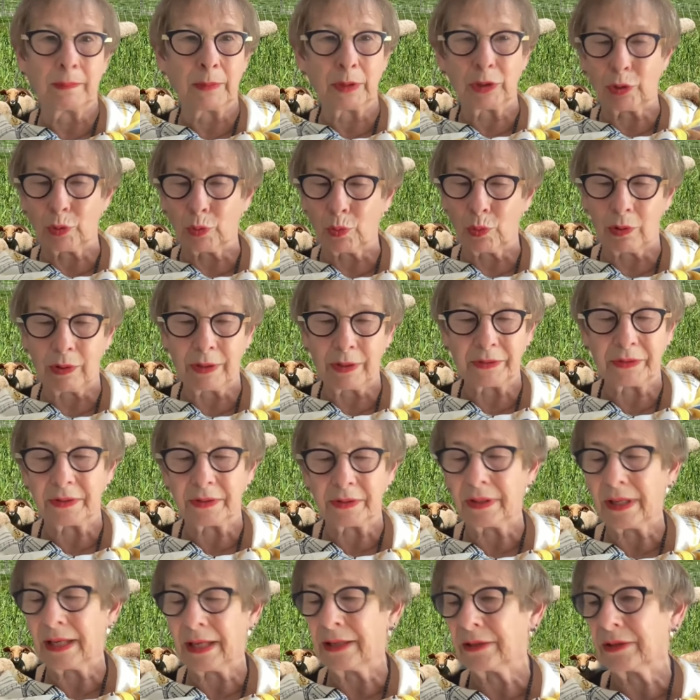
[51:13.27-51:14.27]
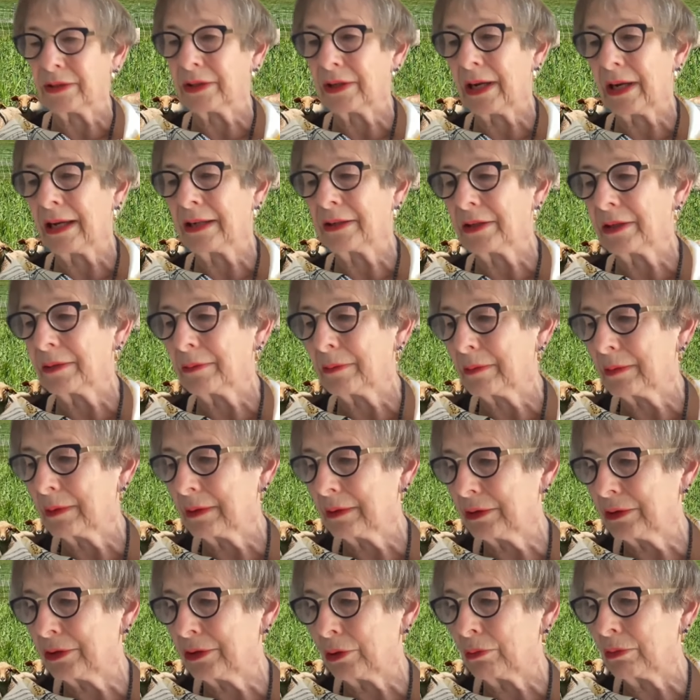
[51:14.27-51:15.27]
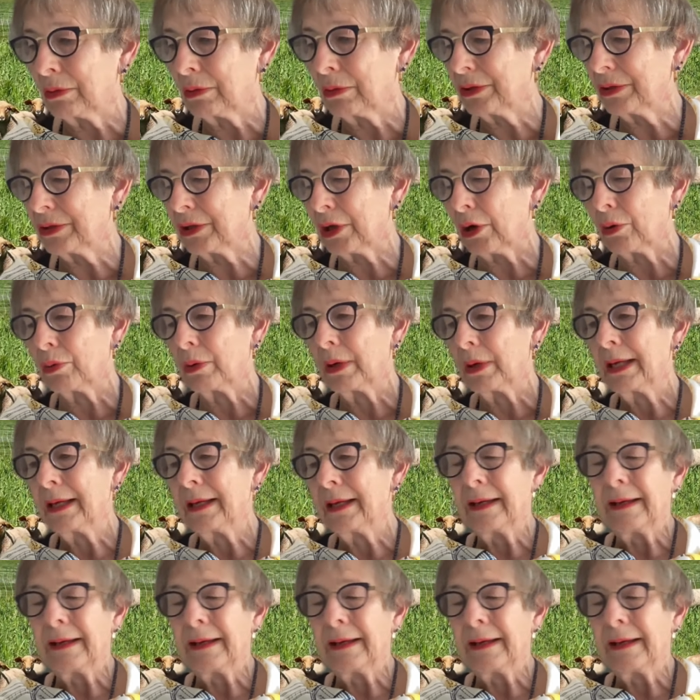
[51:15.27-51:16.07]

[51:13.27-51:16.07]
mature as a as a as a student. So